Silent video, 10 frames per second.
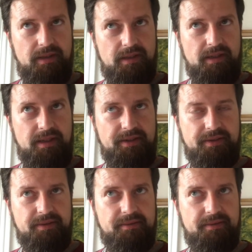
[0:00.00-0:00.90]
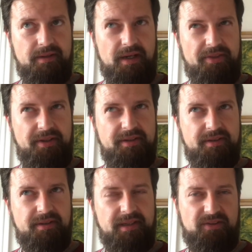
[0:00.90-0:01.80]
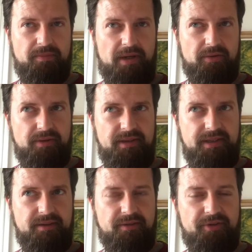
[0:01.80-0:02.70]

and I think that's about it uh,